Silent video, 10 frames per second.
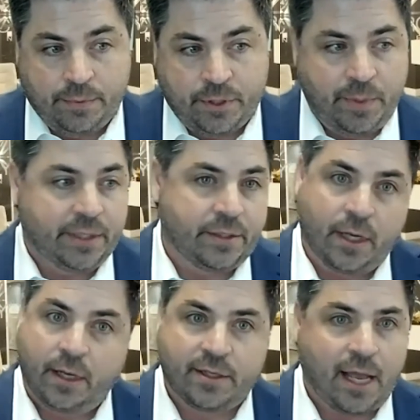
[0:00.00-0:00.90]
to be
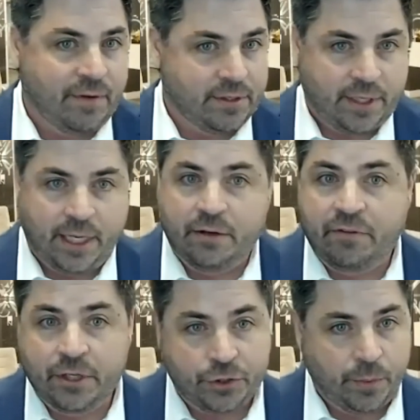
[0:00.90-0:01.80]
discussed obviously
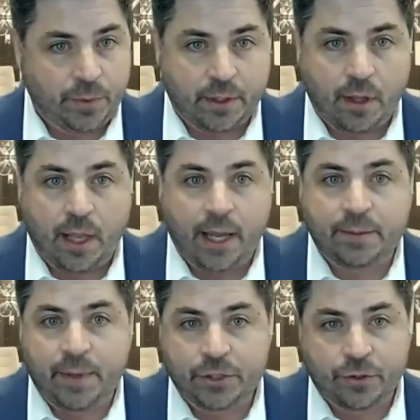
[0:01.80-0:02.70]
individually with a client
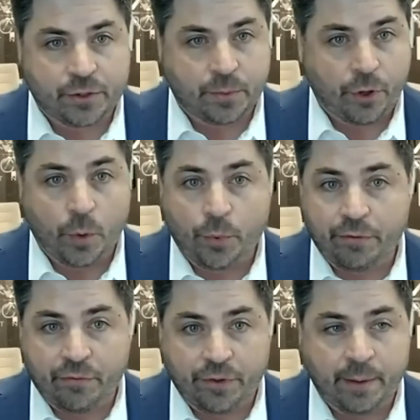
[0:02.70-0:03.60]
to make sure it's appropriate
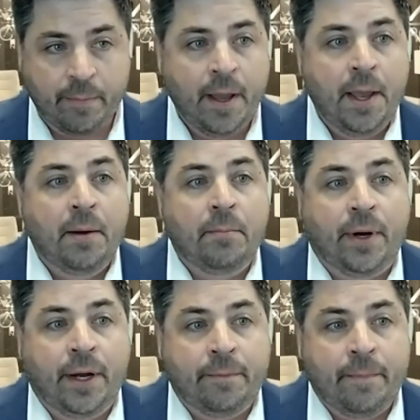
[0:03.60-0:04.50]
for them,
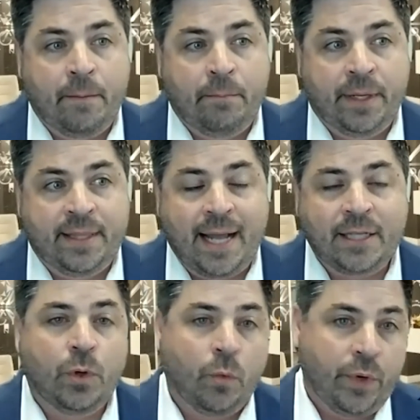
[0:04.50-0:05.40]
but that's
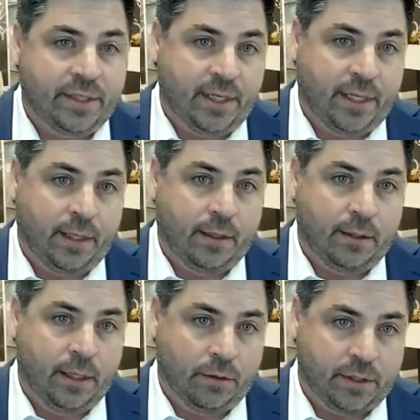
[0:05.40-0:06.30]
where we see
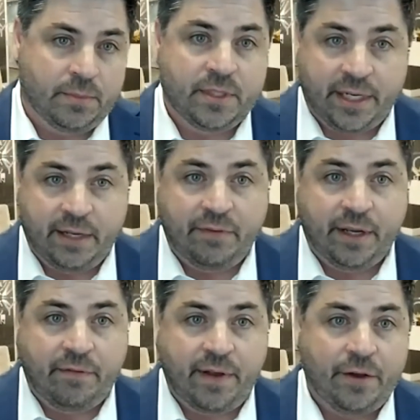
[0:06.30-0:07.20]
some
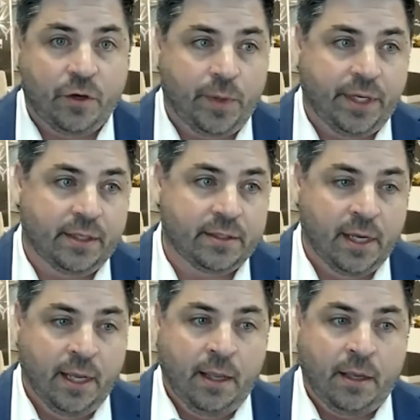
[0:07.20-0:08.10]
significant value, because
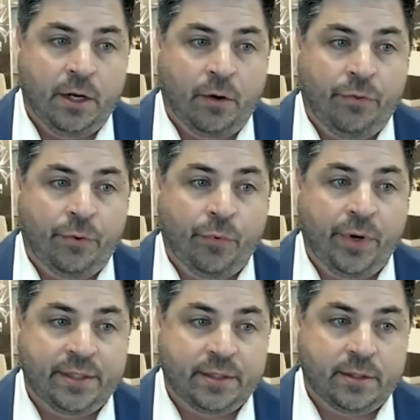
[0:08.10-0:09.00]
the
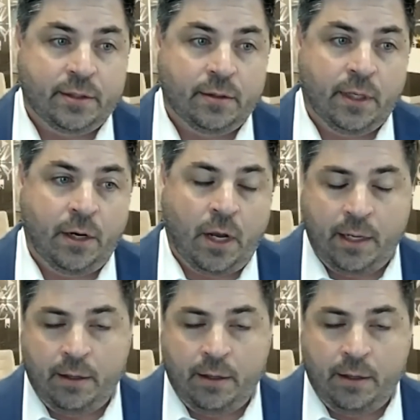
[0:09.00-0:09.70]
risks, in